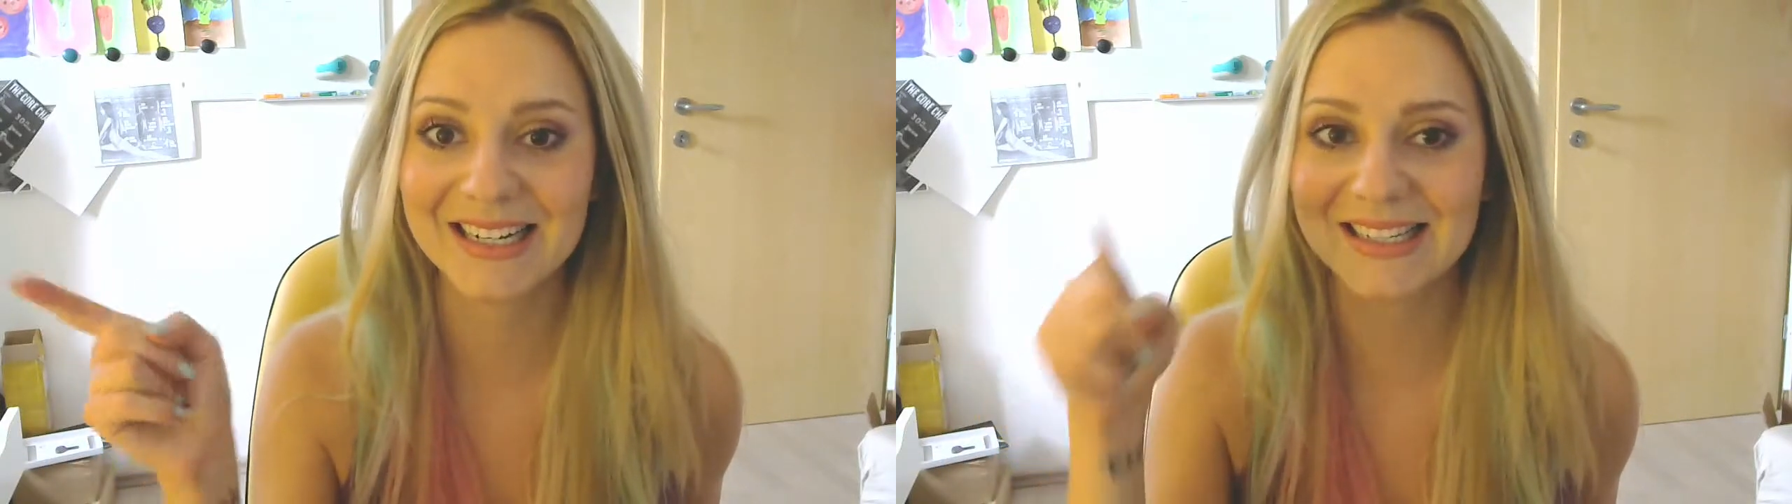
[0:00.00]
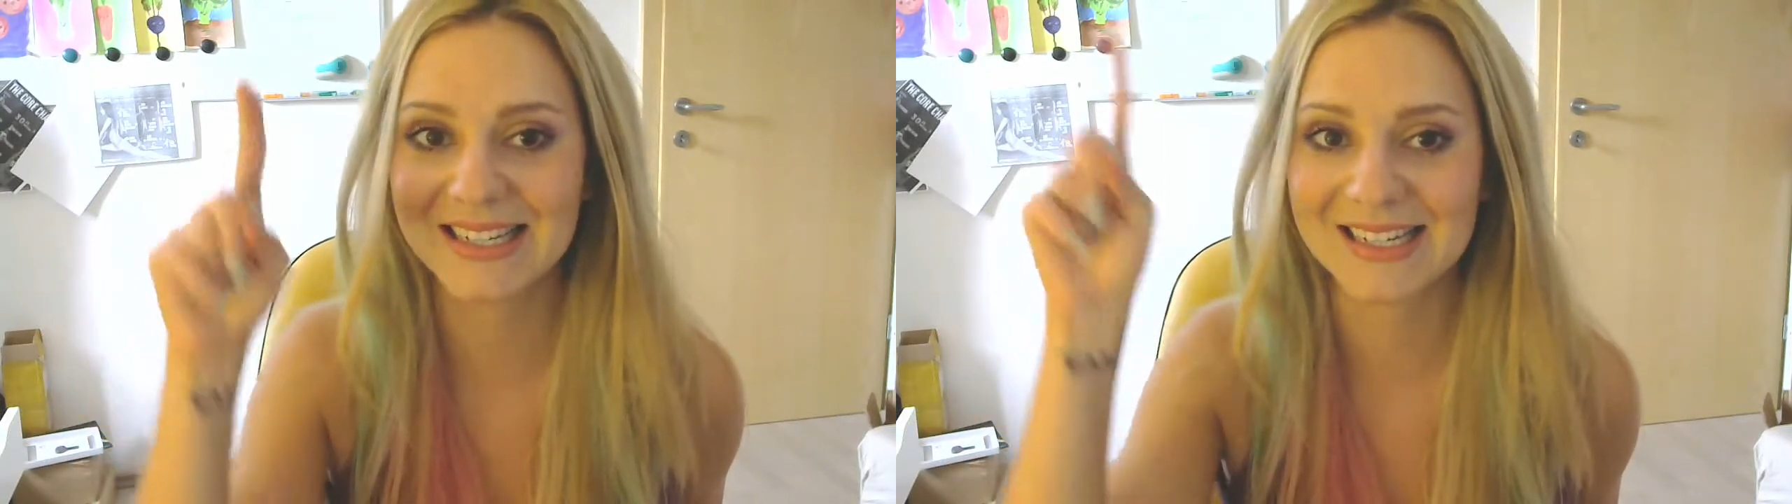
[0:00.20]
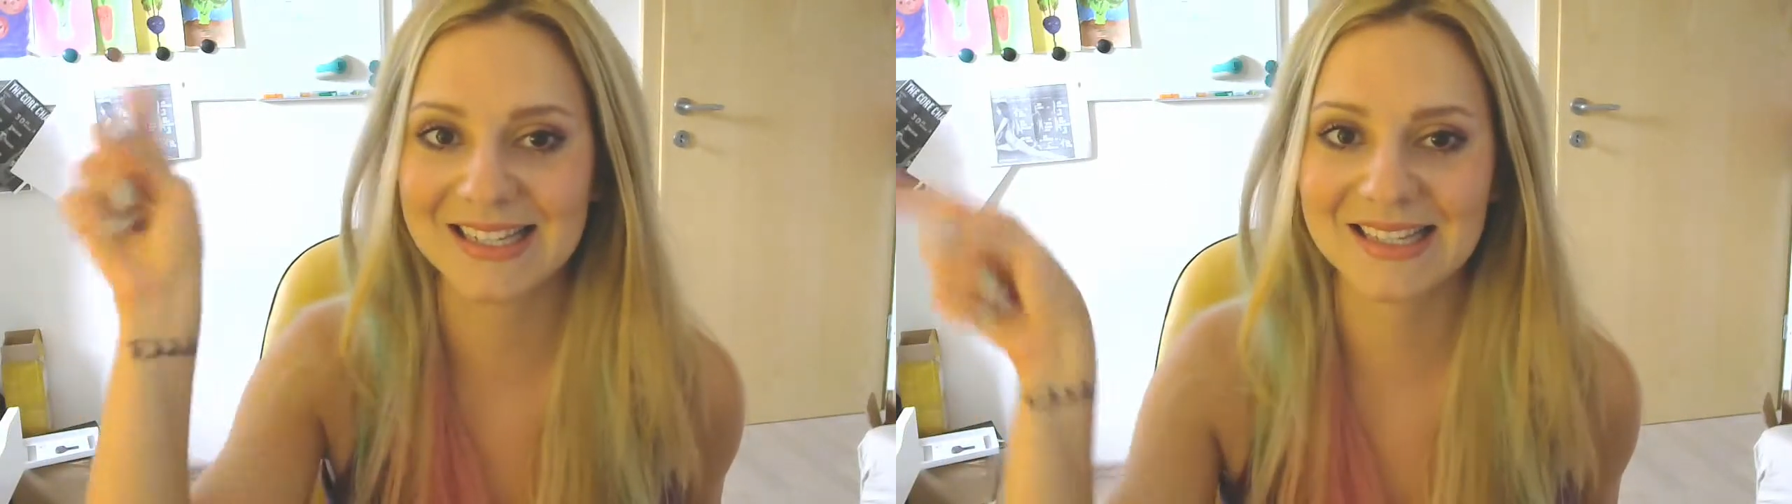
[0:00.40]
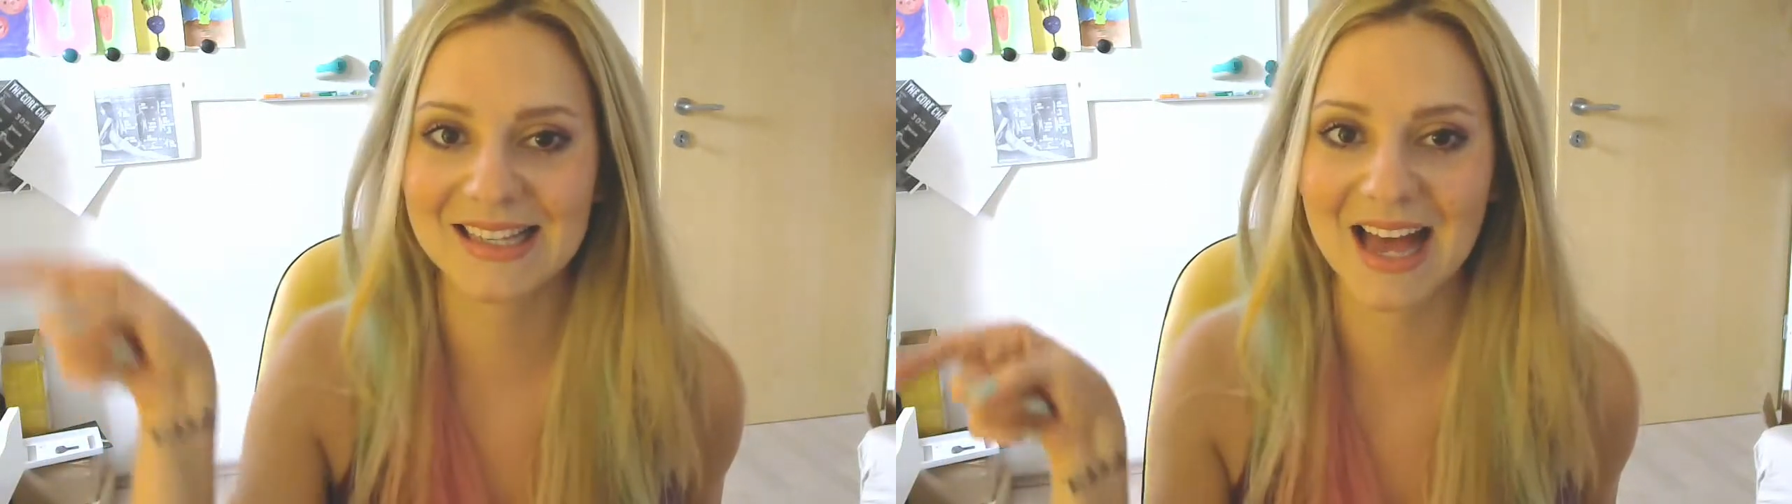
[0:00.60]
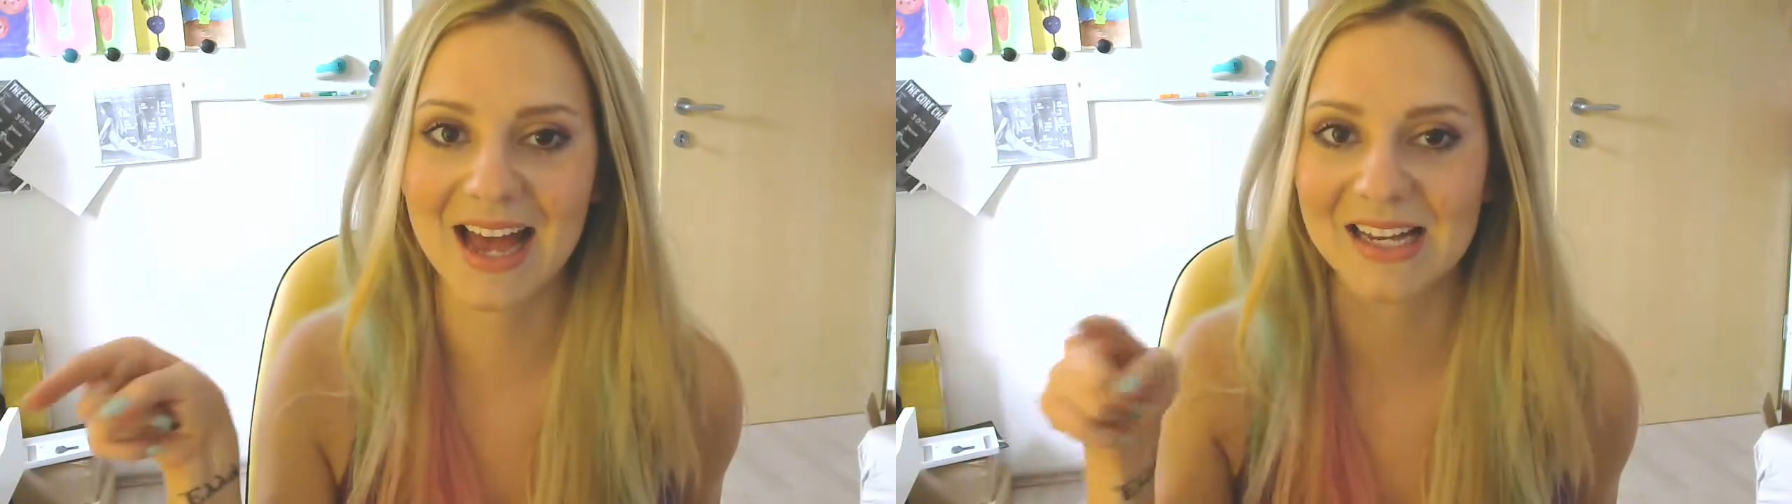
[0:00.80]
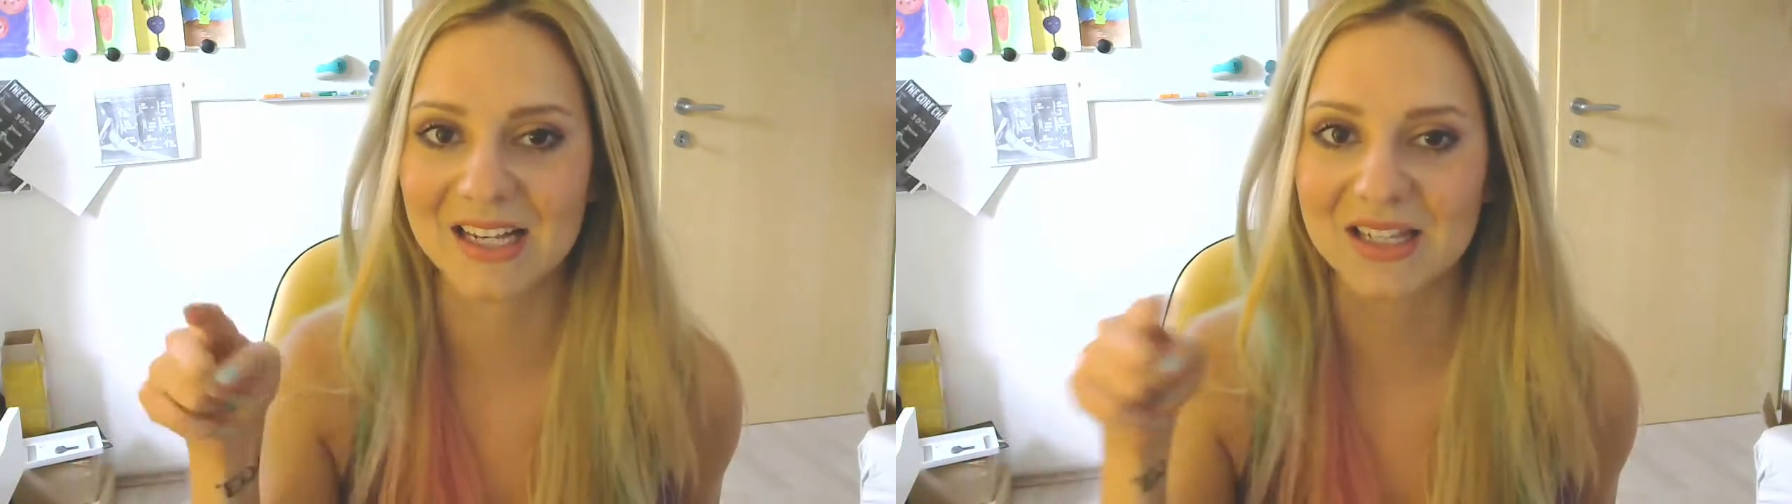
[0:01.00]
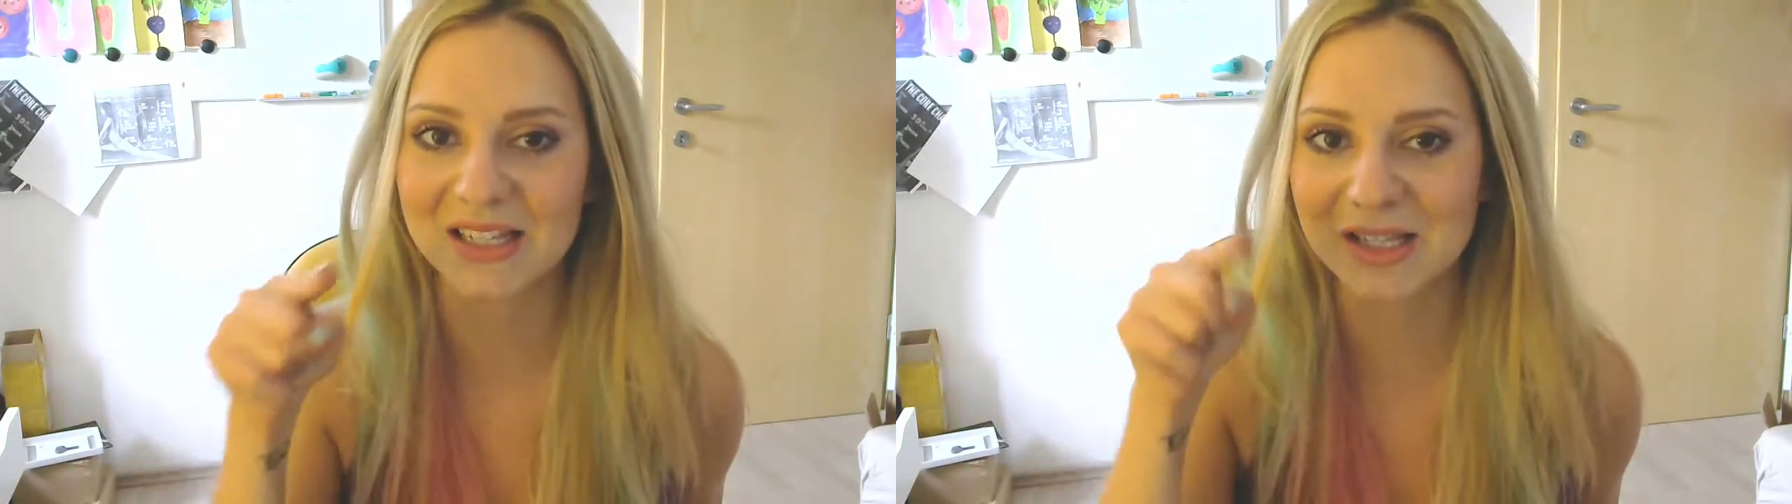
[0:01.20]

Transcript: in this kind of